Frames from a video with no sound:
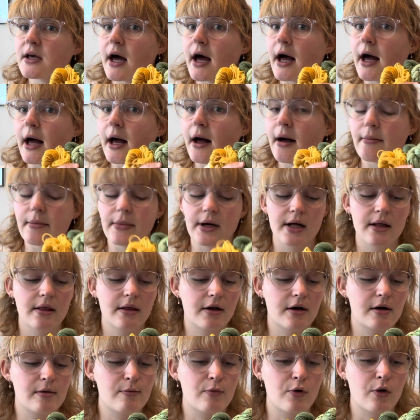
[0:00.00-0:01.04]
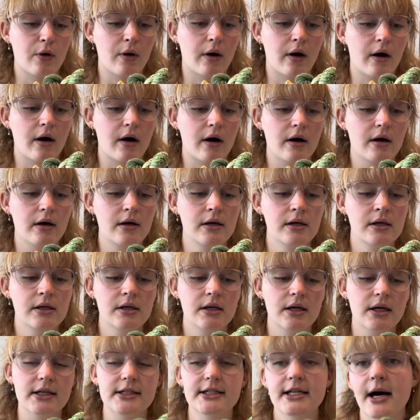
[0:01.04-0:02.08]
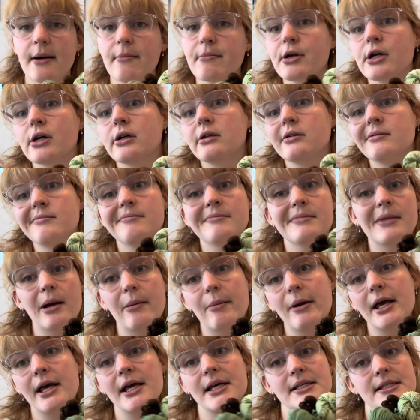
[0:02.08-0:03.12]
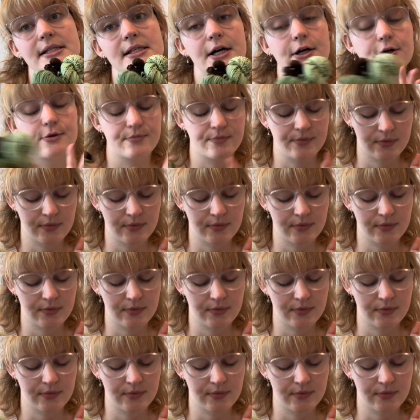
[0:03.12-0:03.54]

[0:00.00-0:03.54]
a little more autumnal maybe. So